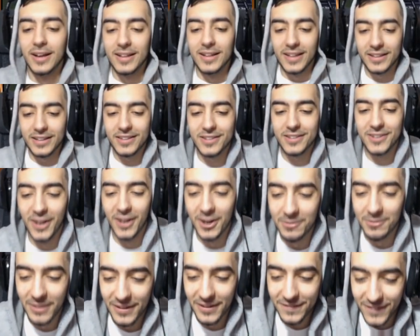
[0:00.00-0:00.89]
Let's
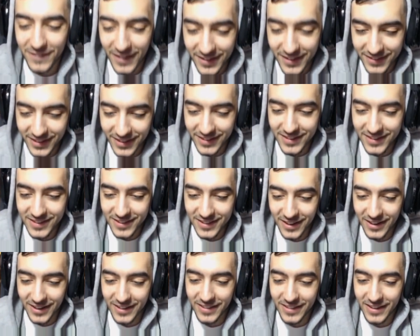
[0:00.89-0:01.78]
start, my friends. Let's
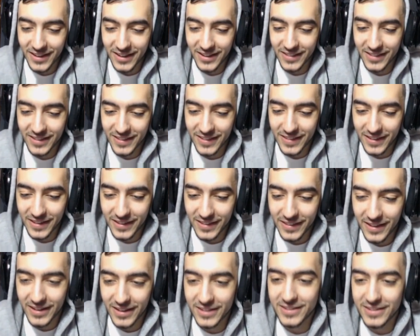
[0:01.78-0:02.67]
start. The, the, the,
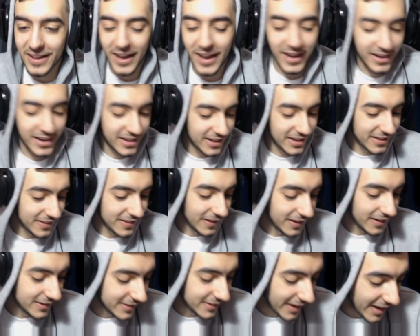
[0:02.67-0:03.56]
the, anxiety the
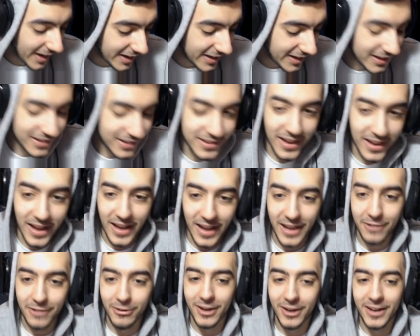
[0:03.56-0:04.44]
anxiety is
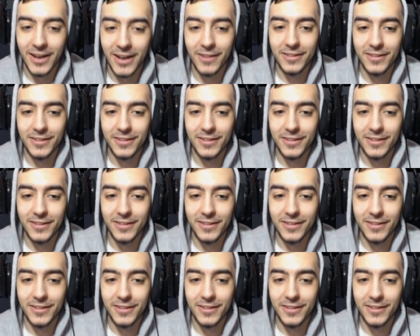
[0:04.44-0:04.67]
high right now.